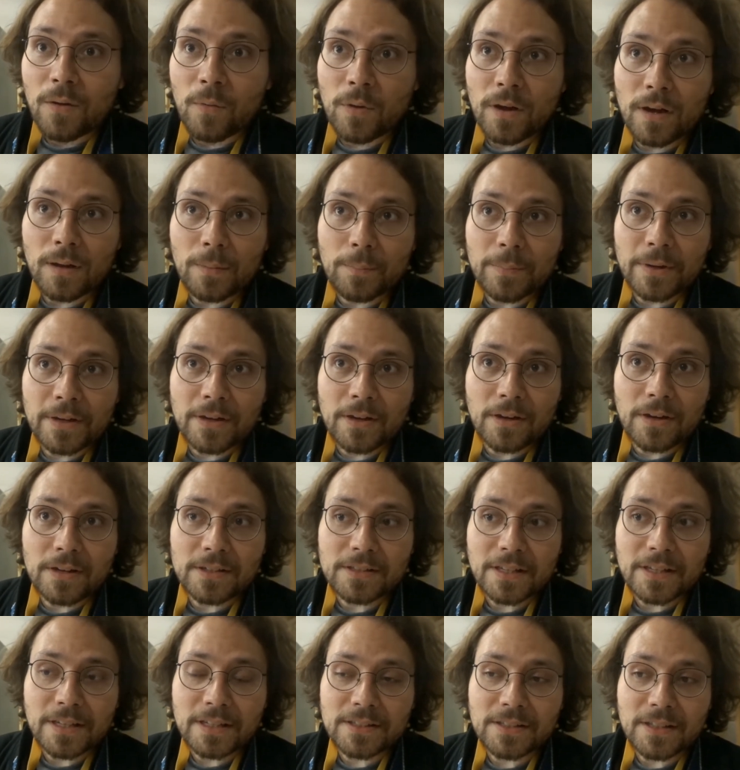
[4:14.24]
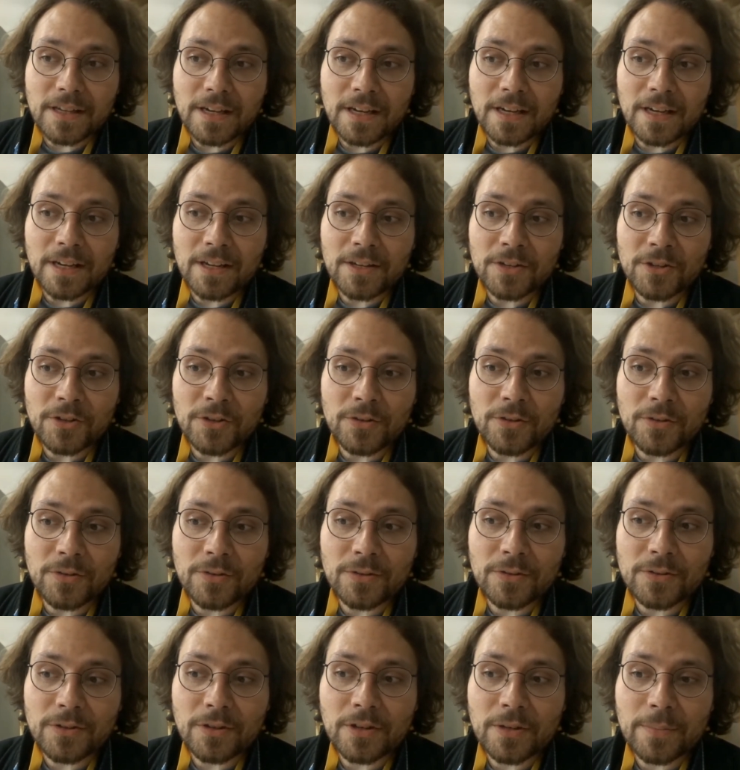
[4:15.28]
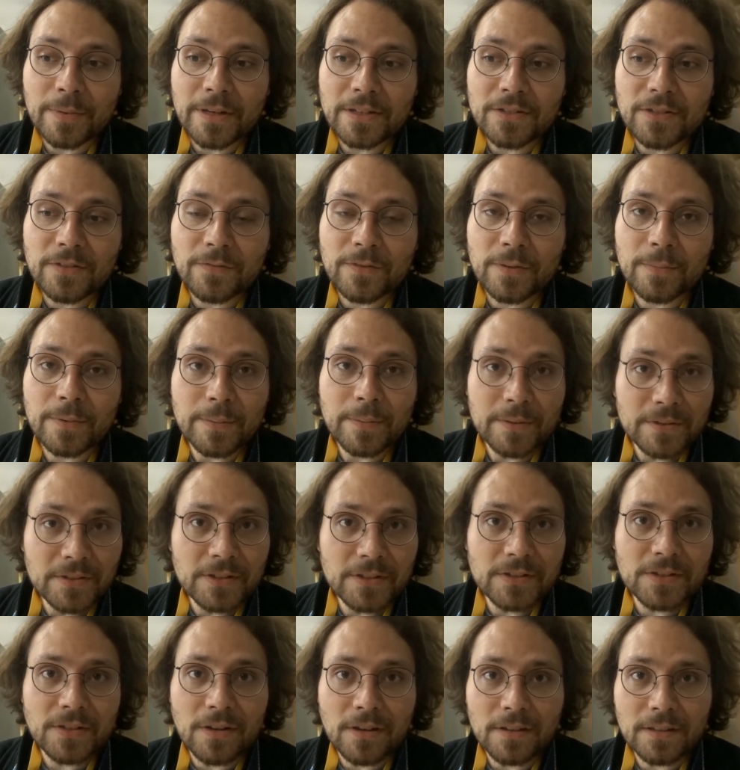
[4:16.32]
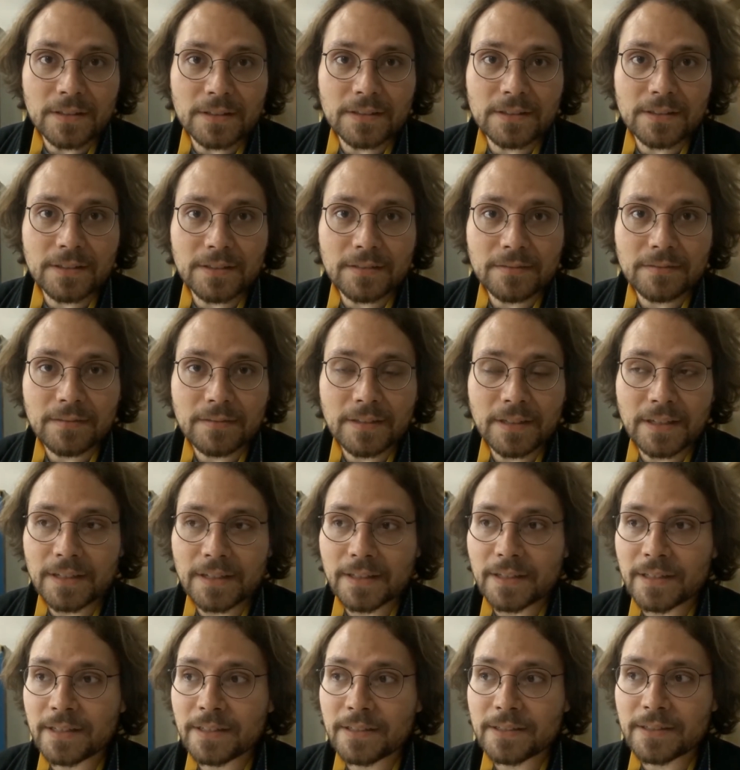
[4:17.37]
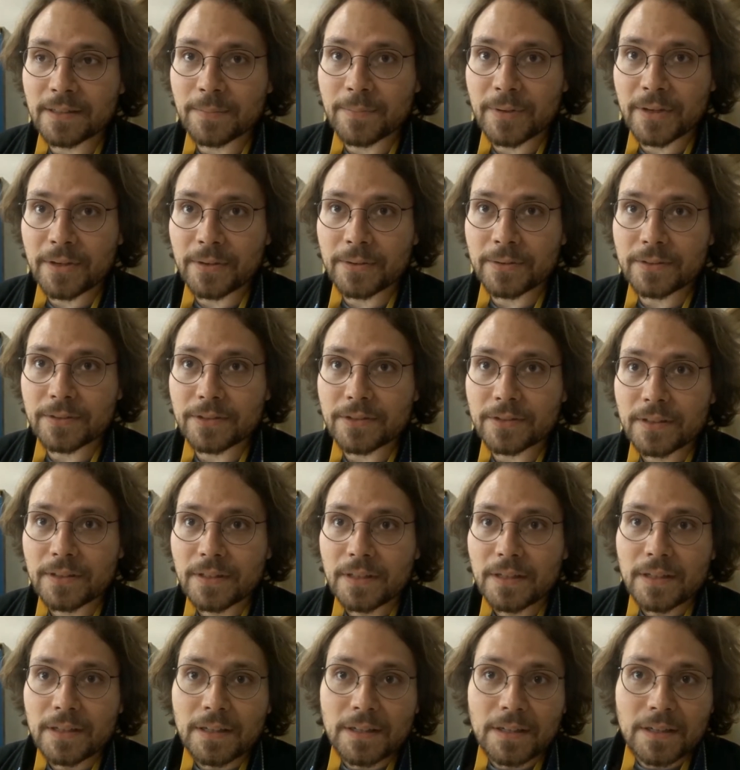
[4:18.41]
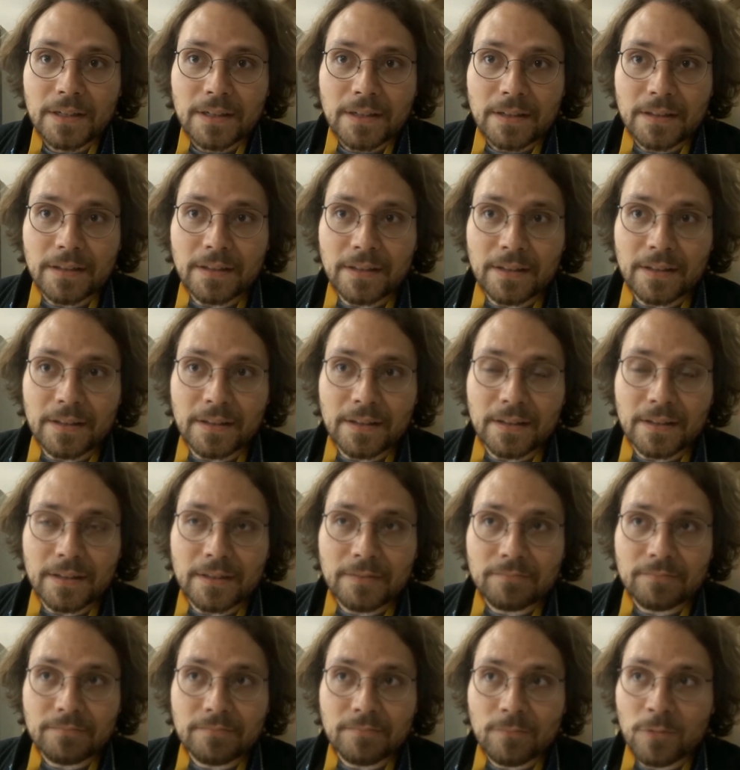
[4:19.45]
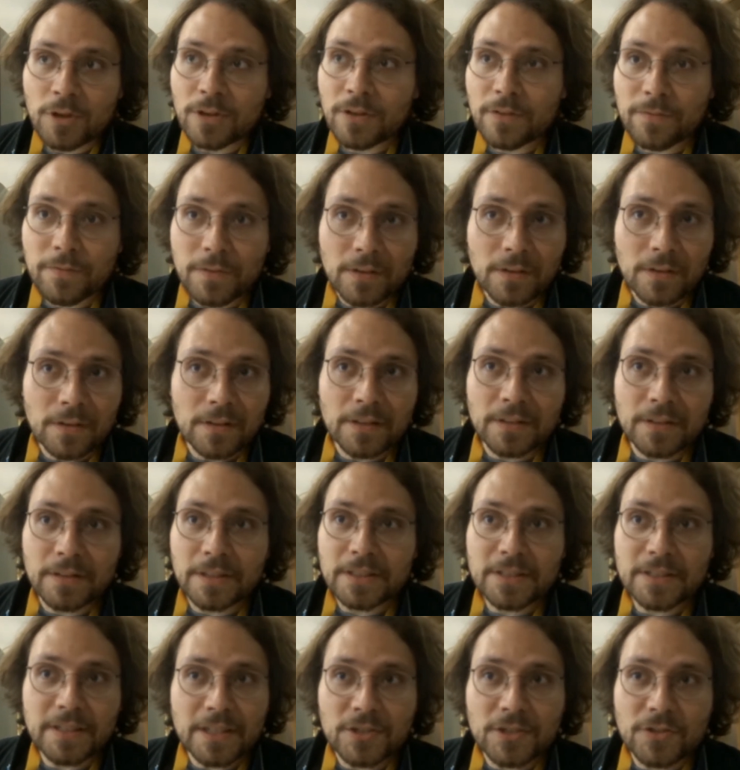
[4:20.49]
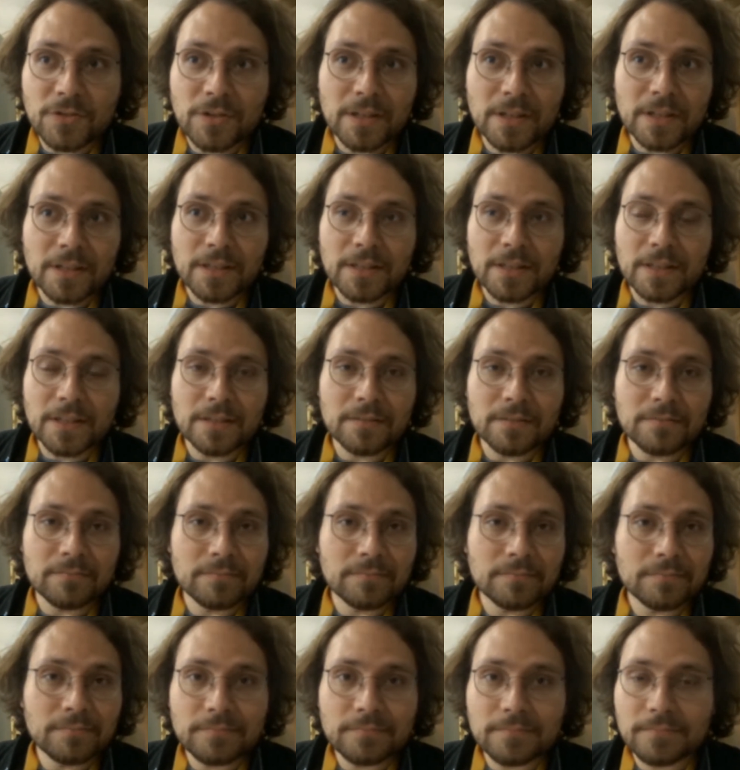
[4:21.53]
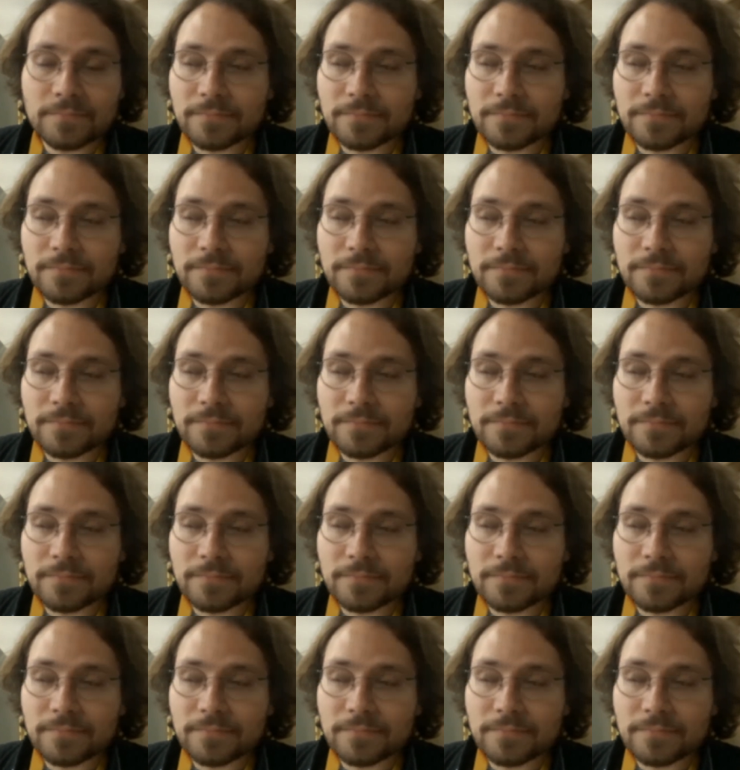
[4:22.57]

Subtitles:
Well, because it's a new documentary for BBC Scotland that is about the wonderful and eccentric and